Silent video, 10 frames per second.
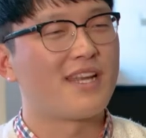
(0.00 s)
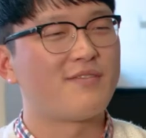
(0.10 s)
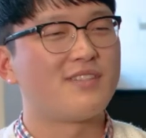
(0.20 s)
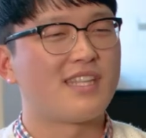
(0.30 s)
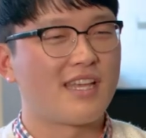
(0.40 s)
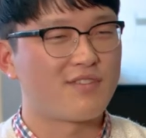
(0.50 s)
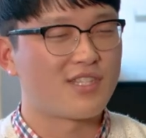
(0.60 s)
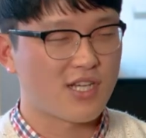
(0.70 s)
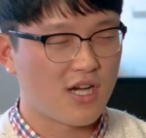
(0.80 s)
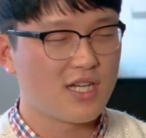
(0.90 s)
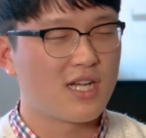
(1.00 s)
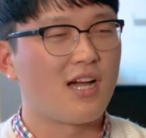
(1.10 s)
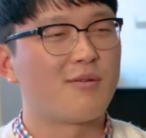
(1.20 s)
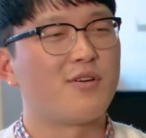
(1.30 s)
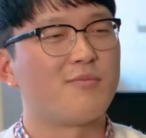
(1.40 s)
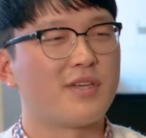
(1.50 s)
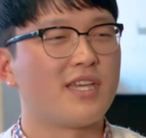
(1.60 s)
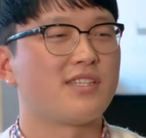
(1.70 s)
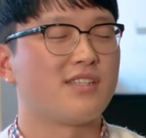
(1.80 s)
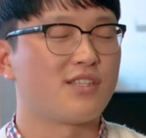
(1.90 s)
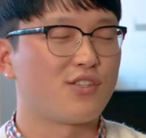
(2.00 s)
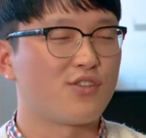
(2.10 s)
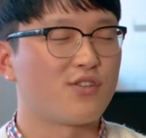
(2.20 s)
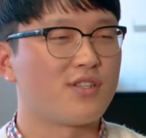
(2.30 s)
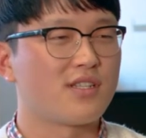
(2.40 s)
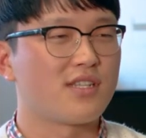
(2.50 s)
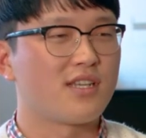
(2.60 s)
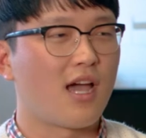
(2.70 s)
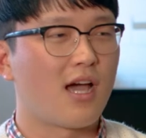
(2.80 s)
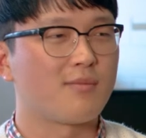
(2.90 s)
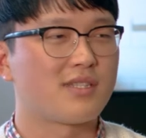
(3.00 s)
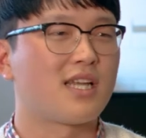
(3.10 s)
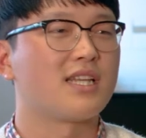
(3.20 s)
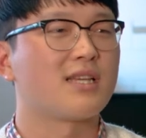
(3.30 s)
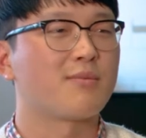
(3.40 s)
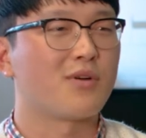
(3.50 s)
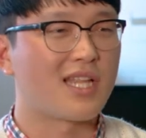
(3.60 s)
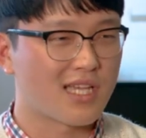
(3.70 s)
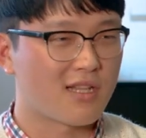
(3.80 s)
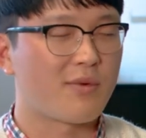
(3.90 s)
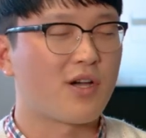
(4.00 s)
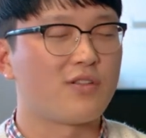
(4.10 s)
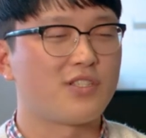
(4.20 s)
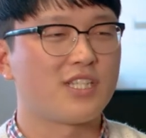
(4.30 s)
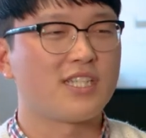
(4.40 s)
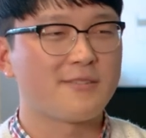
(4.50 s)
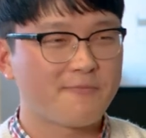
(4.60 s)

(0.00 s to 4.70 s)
name is David Jung. I'm a PhD student studying molecular biology.